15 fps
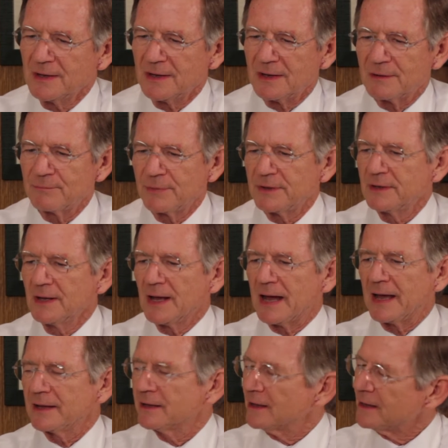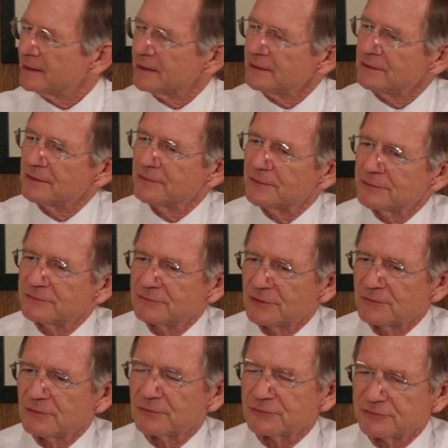Uh, but I got into this
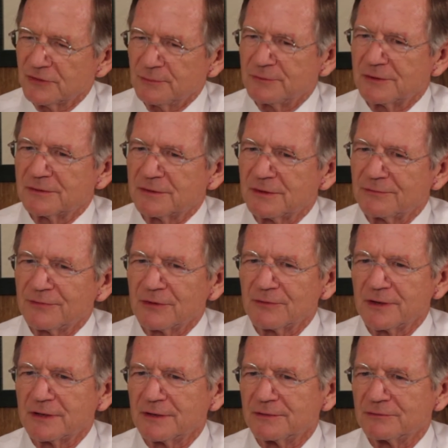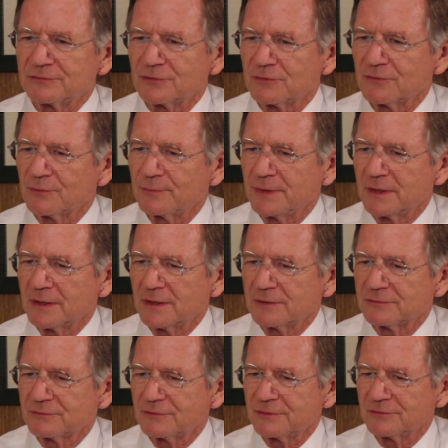general subject of Hillary Clinton's server
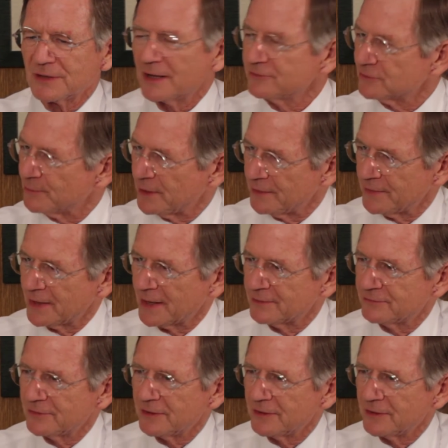because the Science Committee that I